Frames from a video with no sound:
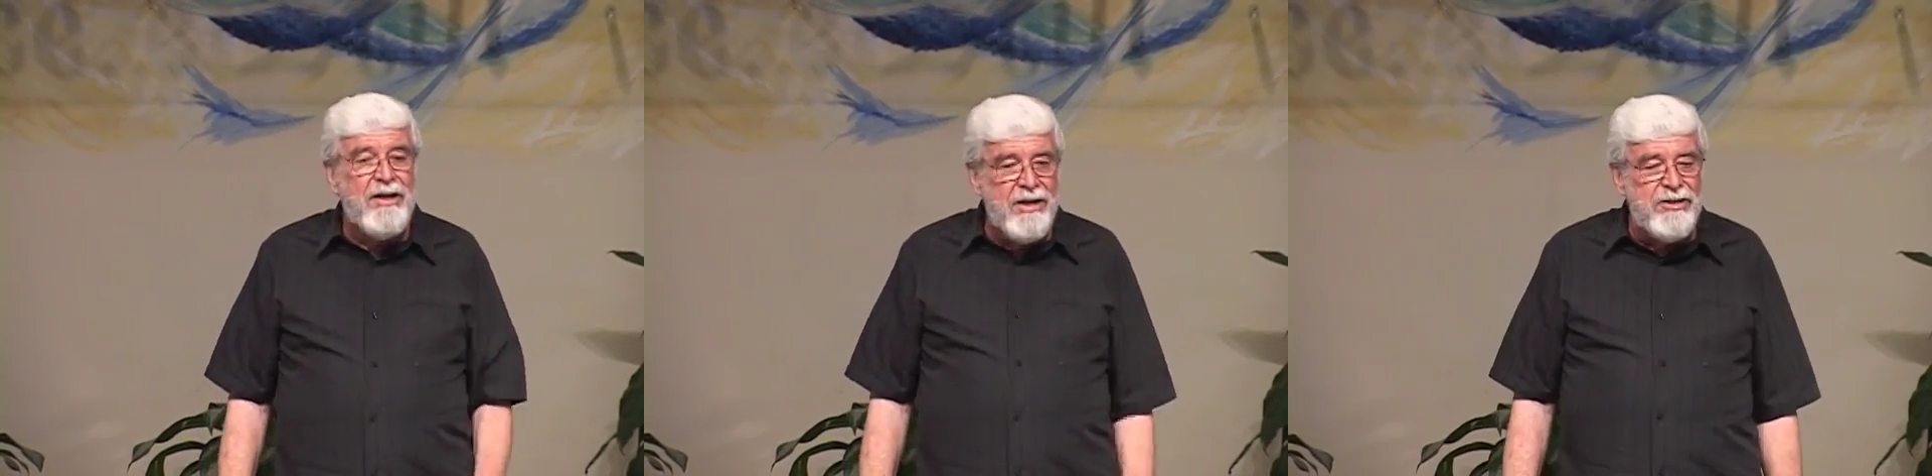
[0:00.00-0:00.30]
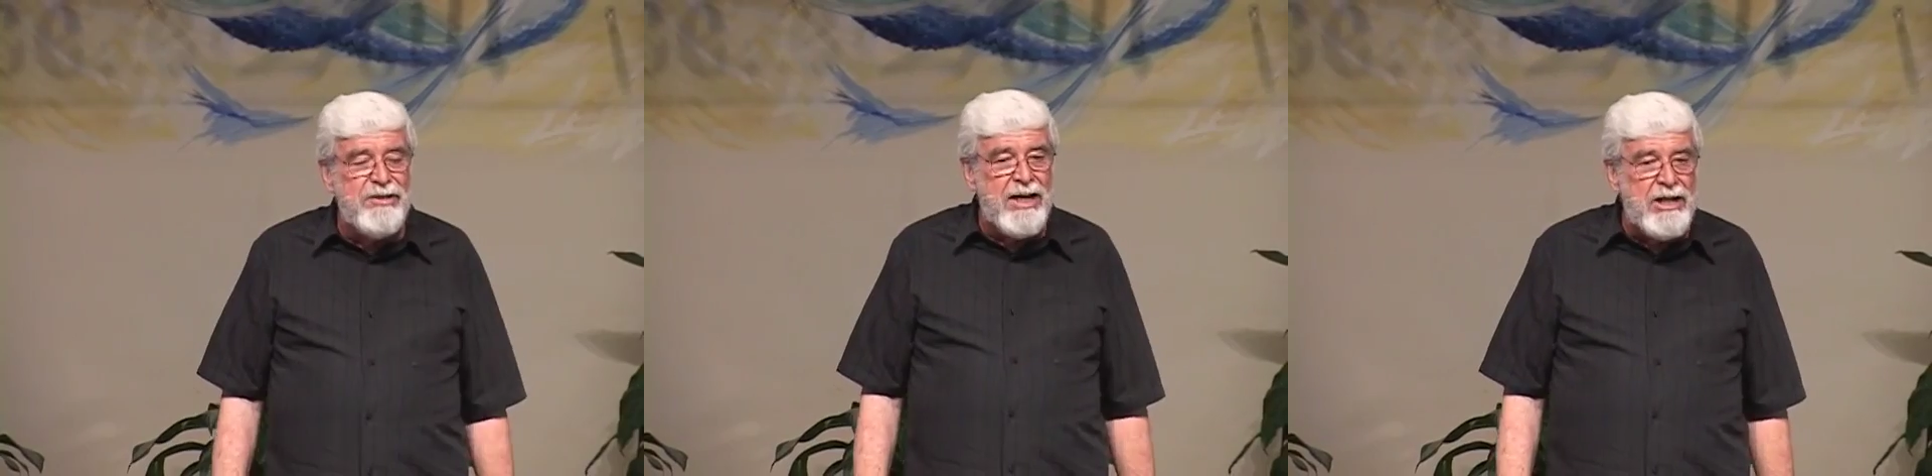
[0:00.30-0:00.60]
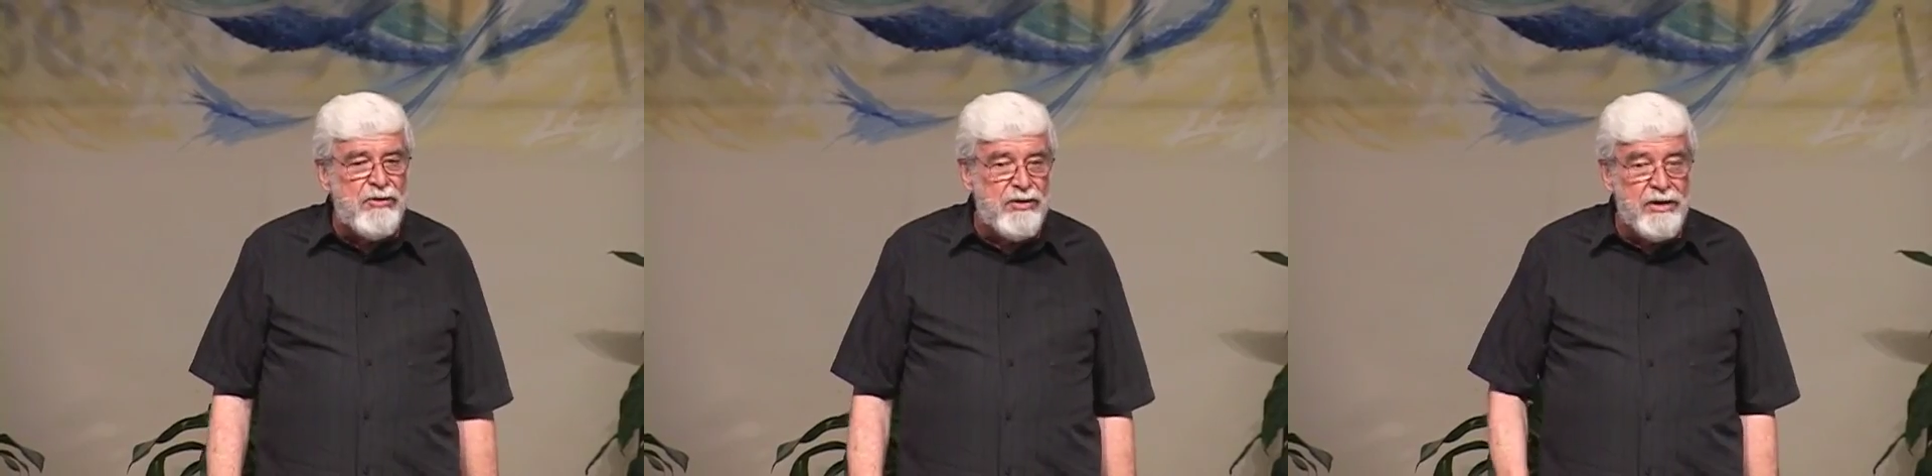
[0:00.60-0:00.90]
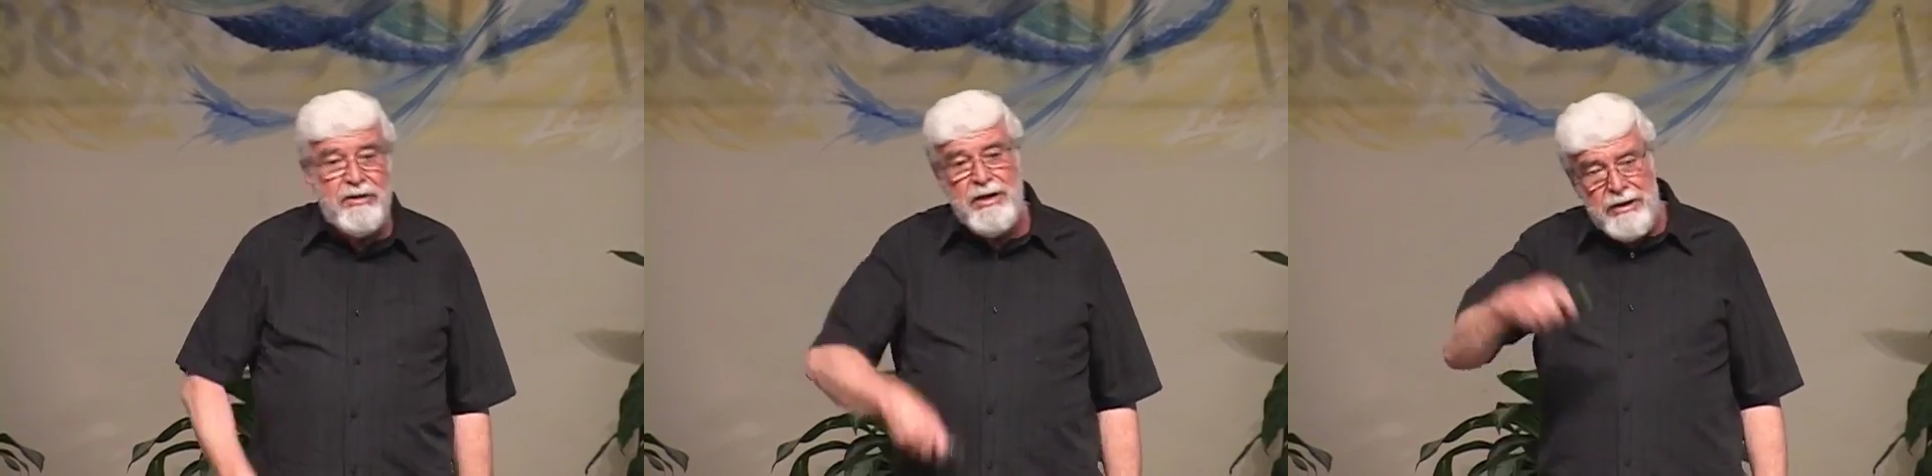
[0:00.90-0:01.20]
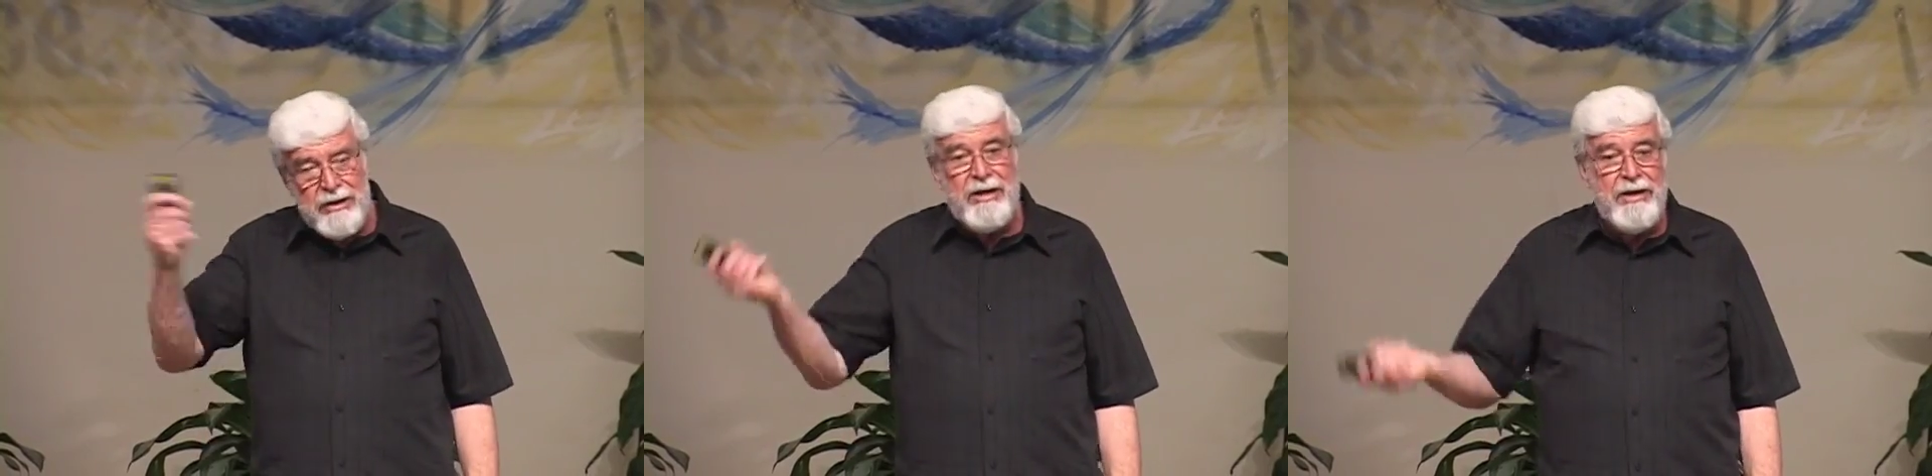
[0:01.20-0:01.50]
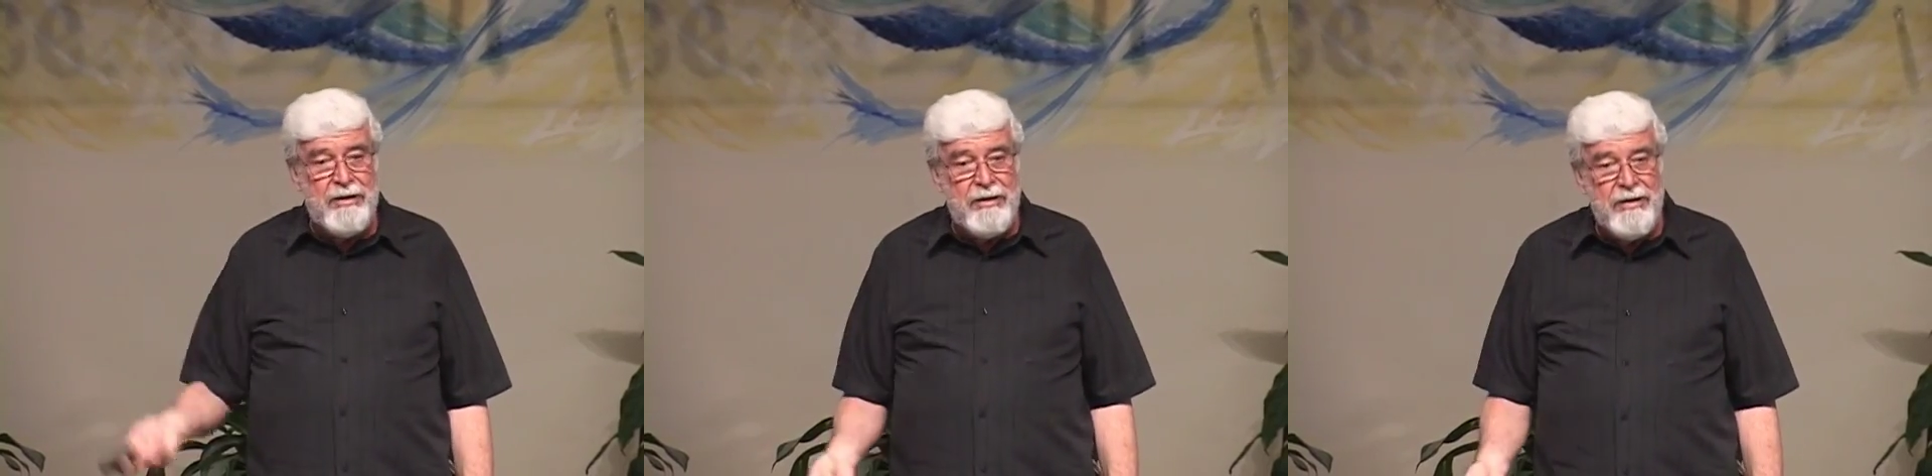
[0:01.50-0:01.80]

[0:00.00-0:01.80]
isn't that interesting? And then get elated.